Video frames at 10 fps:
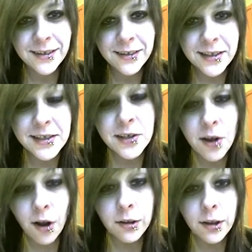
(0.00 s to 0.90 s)
This is
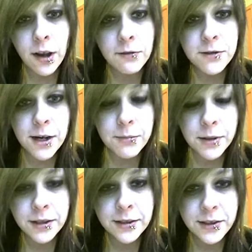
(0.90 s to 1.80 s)
called love, Delma.
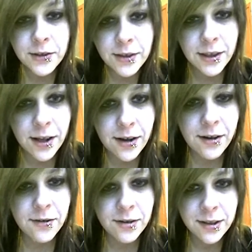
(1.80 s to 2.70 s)
You're in
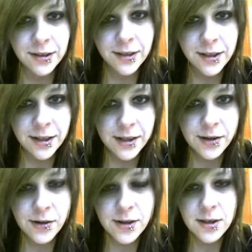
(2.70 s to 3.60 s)
love.
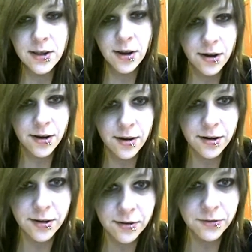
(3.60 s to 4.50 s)
You're in
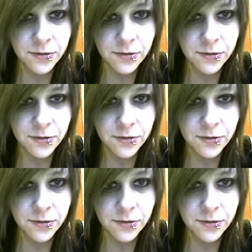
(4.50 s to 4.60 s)
love.